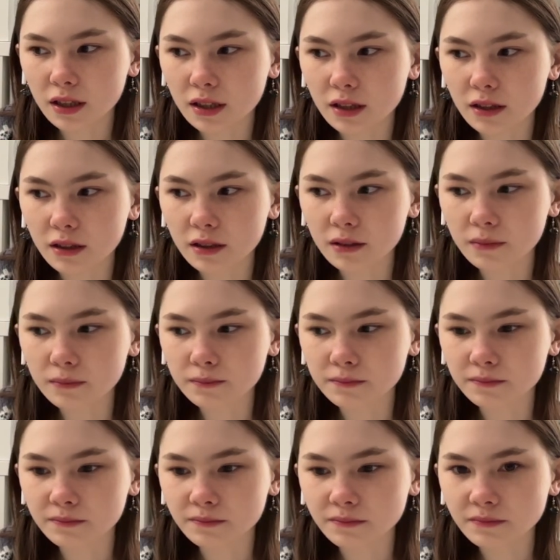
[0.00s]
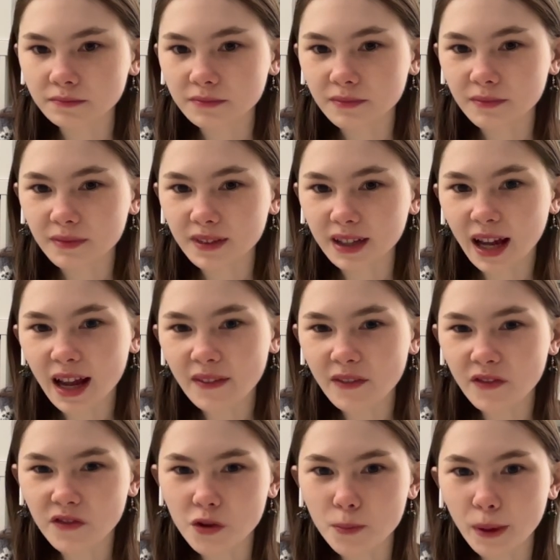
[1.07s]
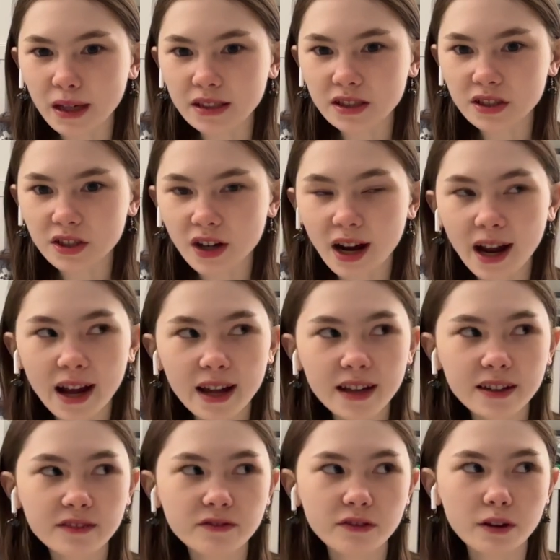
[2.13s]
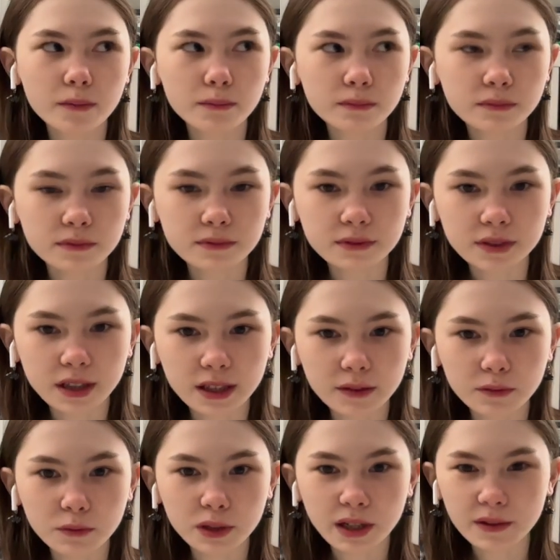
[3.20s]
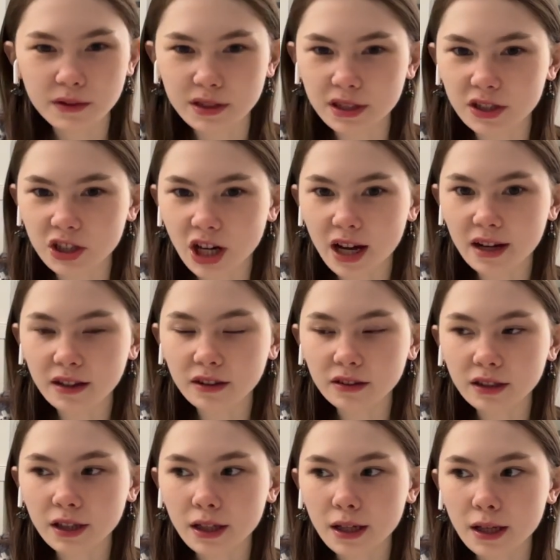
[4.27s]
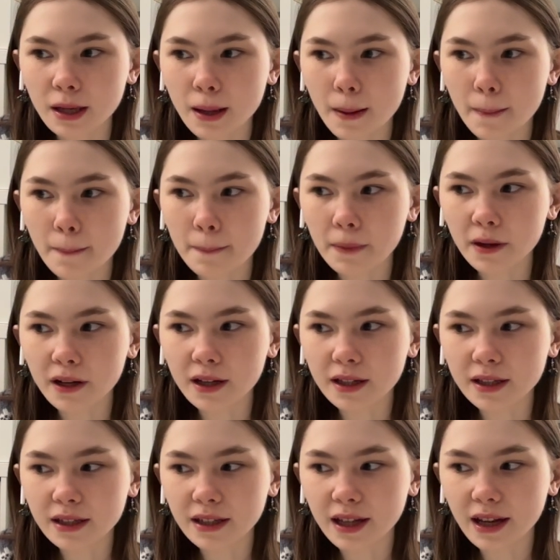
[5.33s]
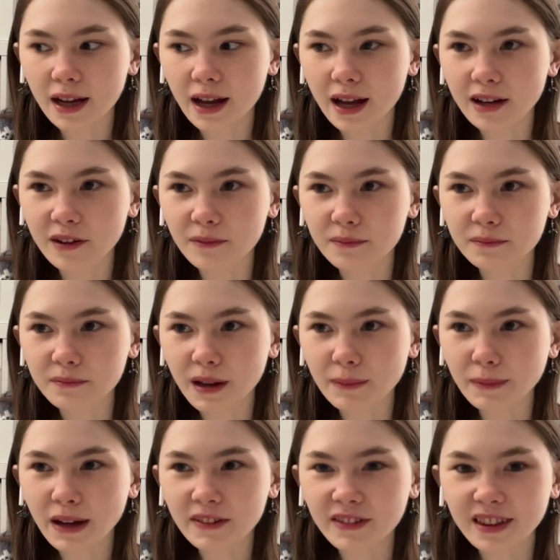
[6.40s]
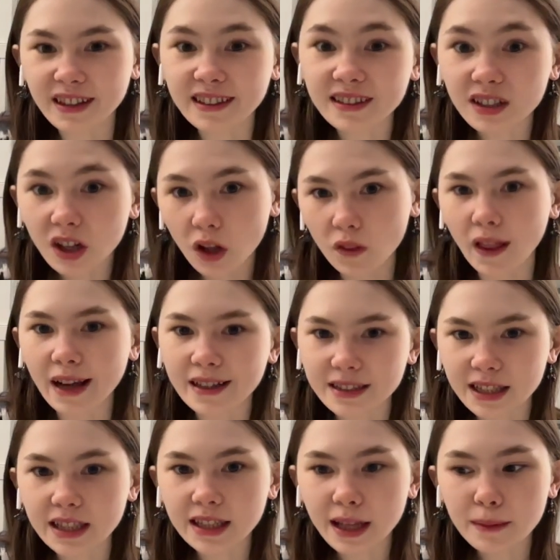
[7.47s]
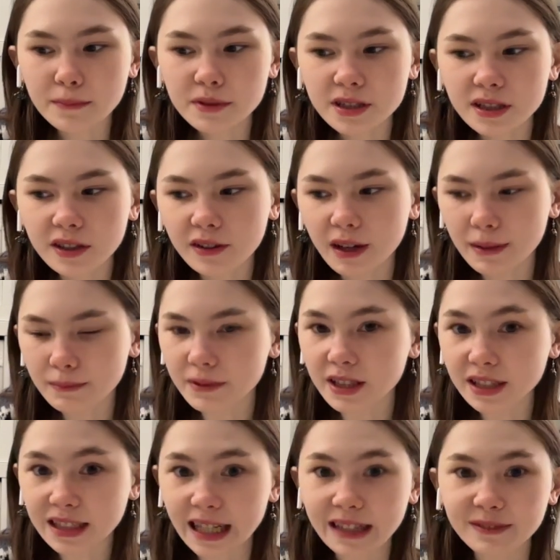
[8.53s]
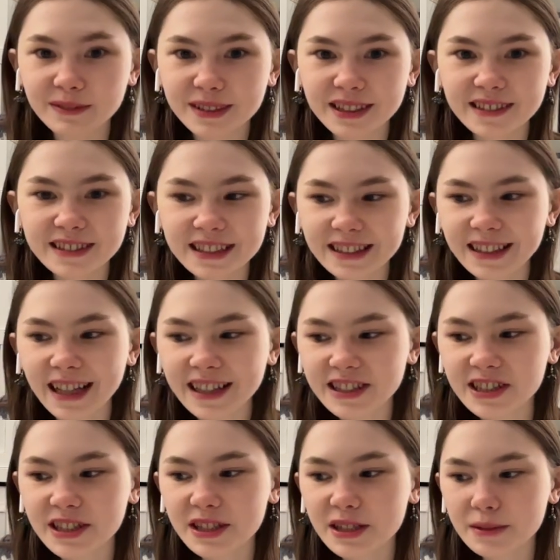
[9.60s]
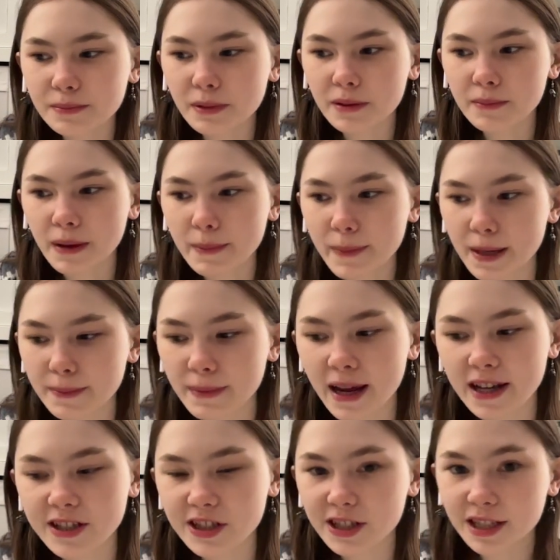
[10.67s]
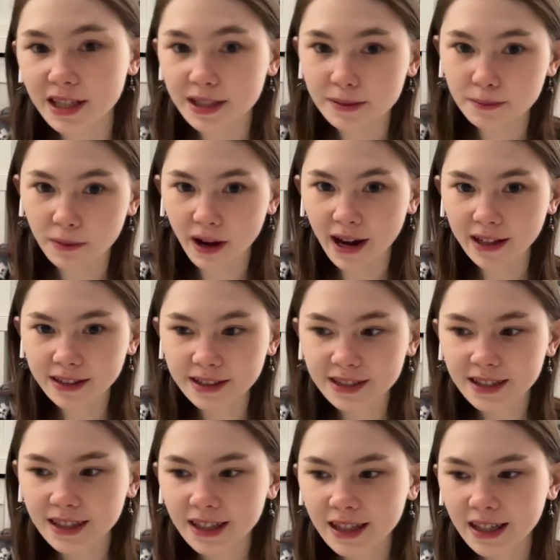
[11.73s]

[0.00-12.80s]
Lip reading: I have a few Monster High from like when I was a child, but I'm not really collecting them still. I'm content with those collections, but my main passion is bratz.